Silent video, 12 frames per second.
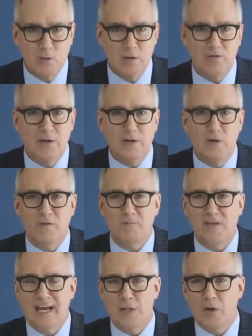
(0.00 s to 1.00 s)
Revealed to
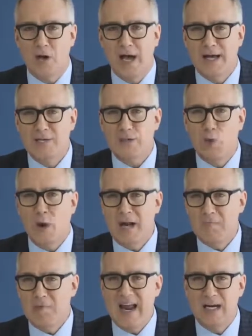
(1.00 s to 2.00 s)
have plagiarized
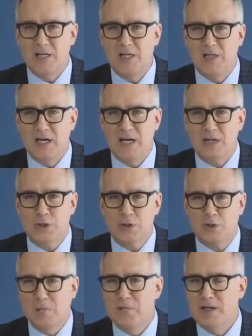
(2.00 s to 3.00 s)
20 pages in his
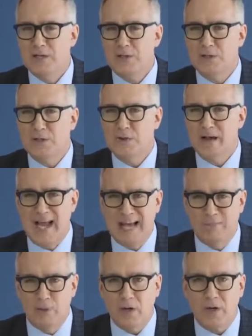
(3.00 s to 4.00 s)
Trump Institute
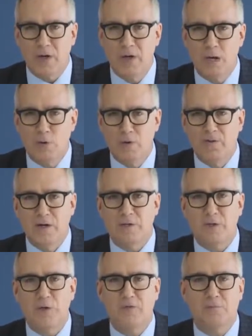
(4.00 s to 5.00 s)
handbook,
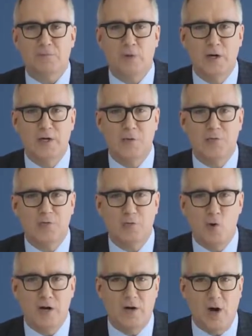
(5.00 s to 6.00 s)
revealed to have employed the
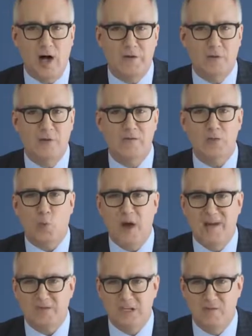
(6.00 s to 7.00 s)
purported author of his
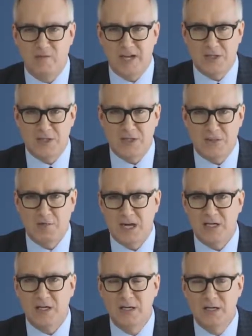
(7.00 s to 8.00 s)
wife's convention
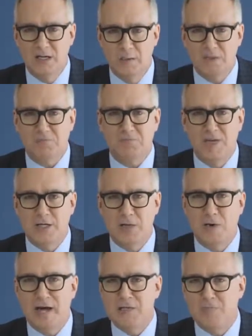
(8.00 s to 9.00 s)
speech, which
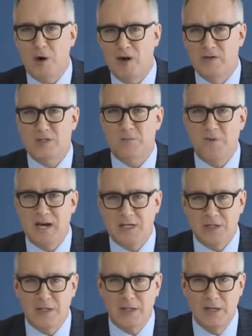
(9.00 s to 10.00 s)
plagiarized part of a
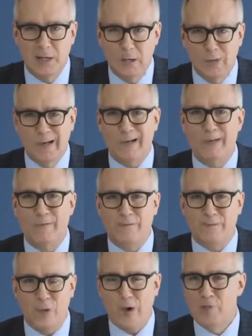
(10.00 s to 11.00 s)
speech written
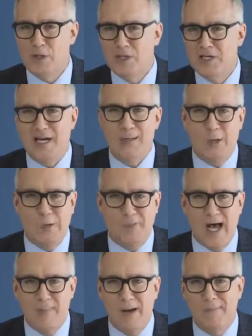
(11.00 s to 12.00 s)
for Michelle
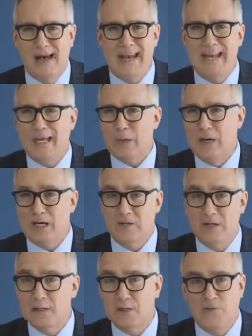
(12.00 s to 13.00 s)
Obama by Hillary
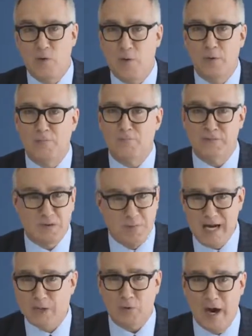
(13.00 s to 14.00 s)
Clinton's former
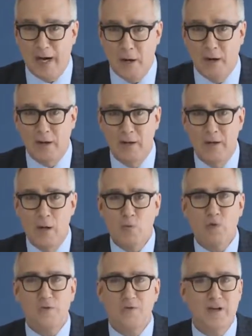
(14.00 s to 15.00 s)
speechwriter,
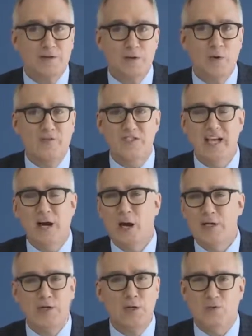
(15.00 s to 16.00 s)
revealed to have said
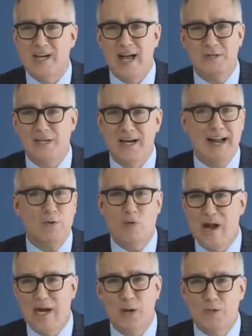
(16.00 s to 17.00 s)
on his 2008
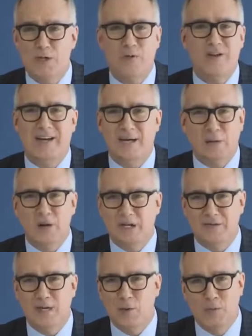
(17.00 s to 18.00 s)
radio show that Hillary
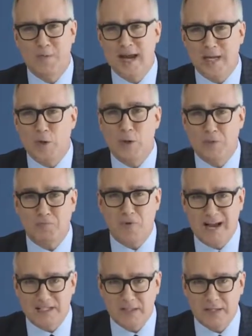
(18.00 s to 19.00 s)
Clinton would make a good
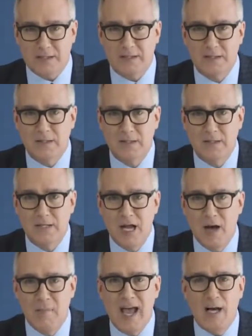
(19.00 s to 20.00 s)
president.
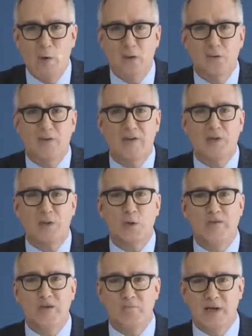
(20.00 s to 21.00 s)
A man who was revealed to
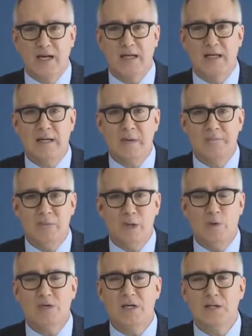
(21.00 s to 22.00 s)
have admitted
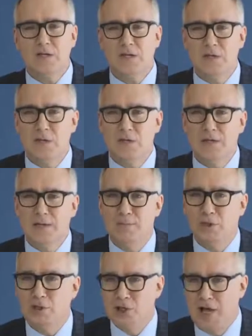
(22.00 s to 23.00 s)
using the
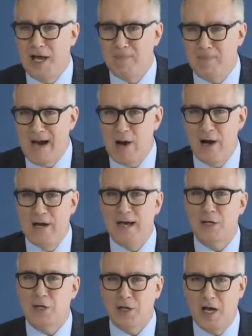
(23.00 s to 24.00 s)
pseudonyms John Barron
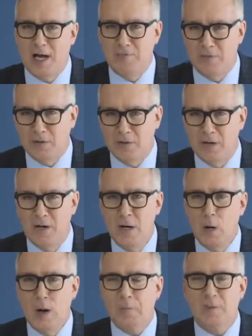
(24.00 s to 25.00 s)
and John Miller
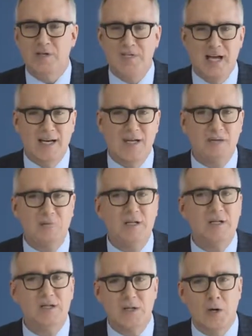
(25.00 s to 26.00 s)
while pretending to be
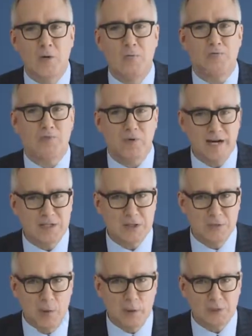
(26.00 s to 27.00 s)
his own press
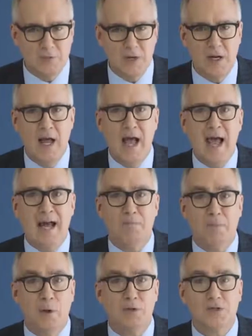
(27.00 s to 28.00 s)
spokesman
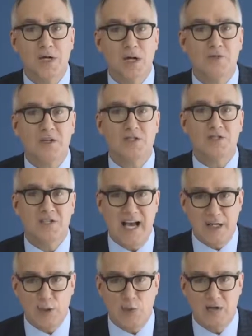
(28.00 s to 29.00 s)
and boasting of his
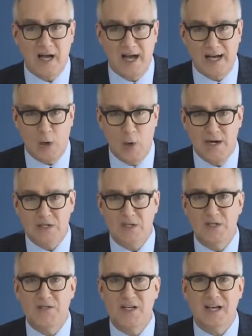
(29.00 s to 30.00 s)
sexual
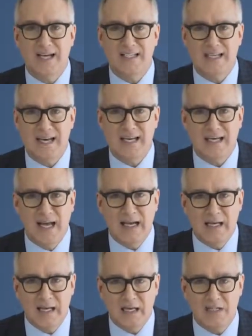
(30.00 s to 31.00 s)
conquests in the
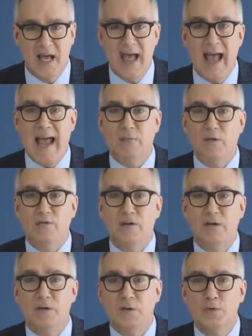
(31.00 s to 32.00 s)
1990s, and
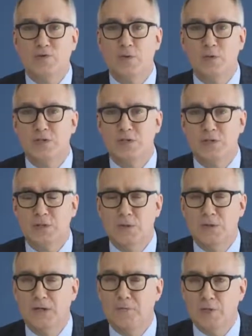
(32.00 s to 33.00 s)
revealed to have used the
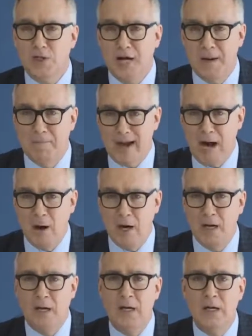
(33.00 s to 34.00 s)
pseudonym John
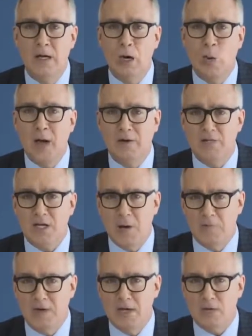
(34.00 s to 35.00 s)
Barron while his
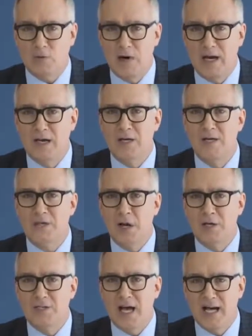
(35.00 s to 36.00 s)
company threatened his
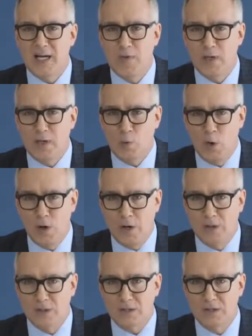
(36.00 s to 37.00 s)
undocumented
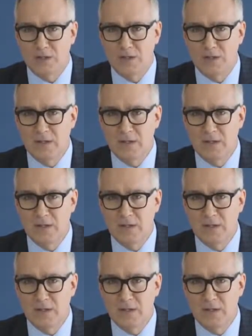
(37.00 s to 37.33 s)
workers.